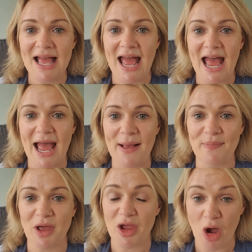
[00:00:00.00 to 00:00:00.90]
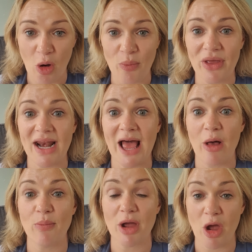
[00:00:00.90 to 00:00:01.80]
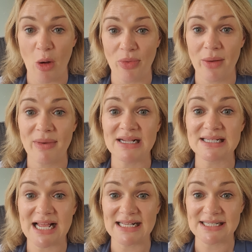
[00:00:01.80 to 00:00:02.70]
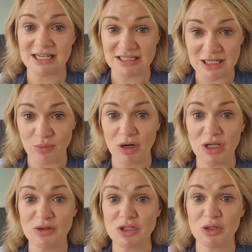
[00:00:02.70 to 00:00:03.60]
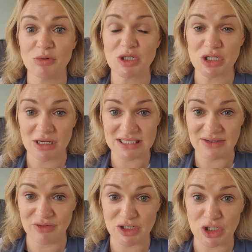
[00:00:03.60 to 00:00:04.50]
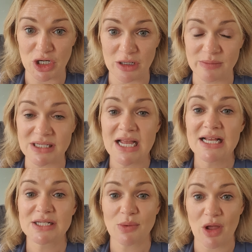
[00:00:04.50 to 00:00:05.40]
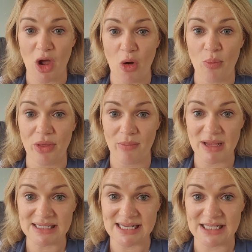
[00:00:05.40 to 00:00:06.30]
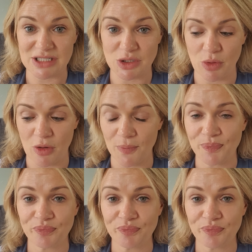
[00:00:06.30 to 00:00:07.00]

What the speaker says: I hope that helped. I hope that makes sense. I didn't want to use too much scientific terms, so I hope that makes sense to you all.